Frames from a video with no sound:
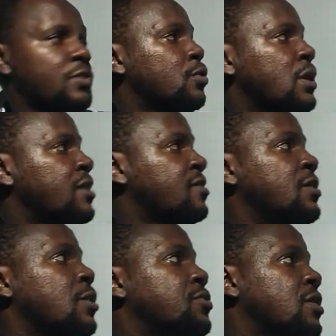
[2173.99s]
So let's
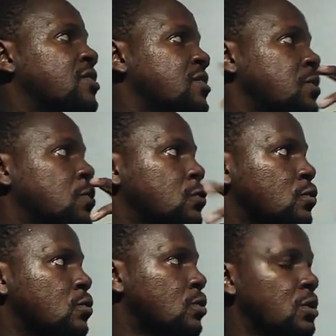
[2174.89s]
see the option
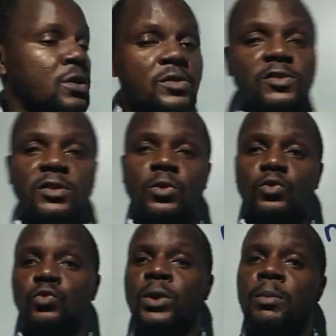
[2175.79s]
CO2. CO2,